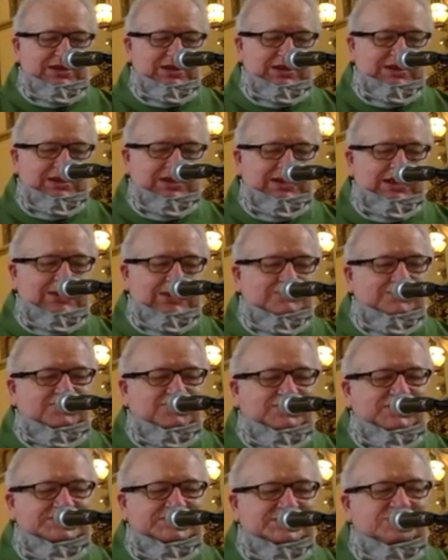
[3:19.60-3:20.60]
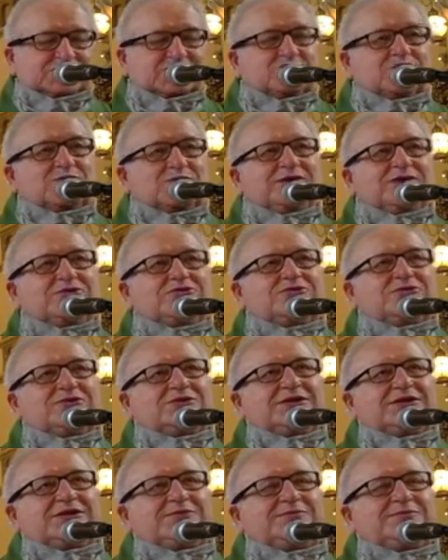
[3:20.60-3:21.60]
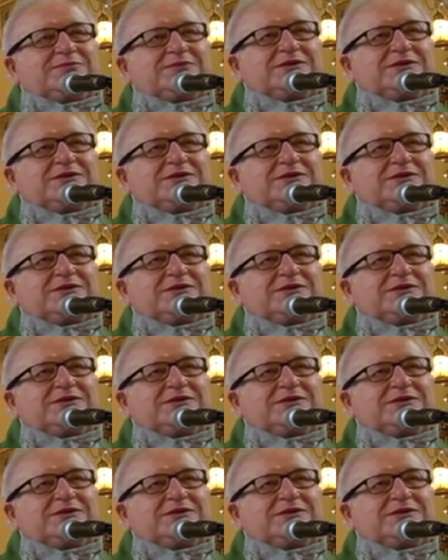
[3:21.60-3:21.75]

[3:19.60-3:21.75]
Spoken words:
And I would visit her regularly,